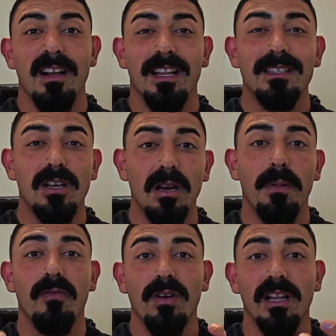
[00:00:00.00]
that's going to
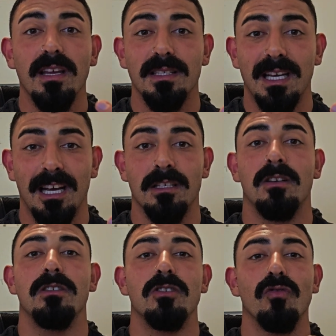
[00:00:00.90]
be really intense
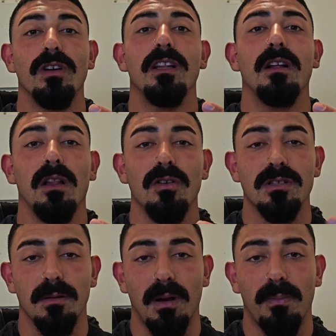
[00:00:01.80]
because it's really close to my